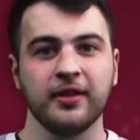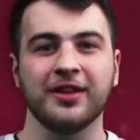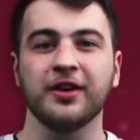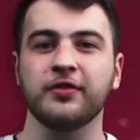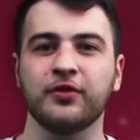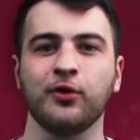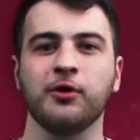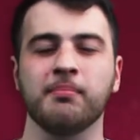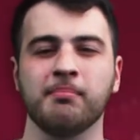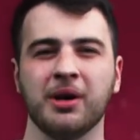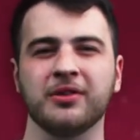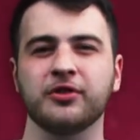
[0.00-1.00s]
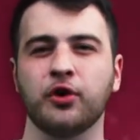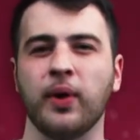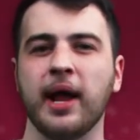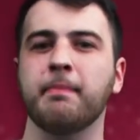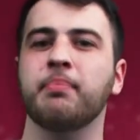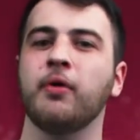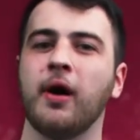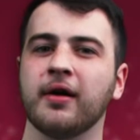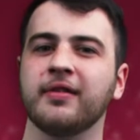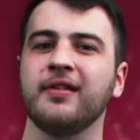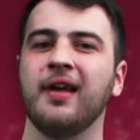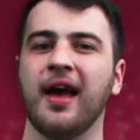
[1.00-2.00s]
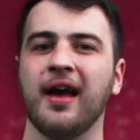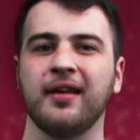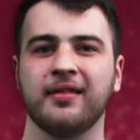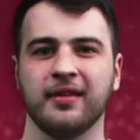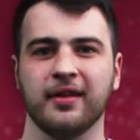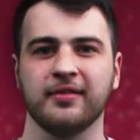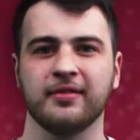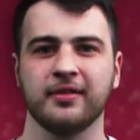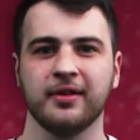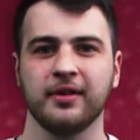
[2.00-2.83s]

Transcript: their student must grant proxy access.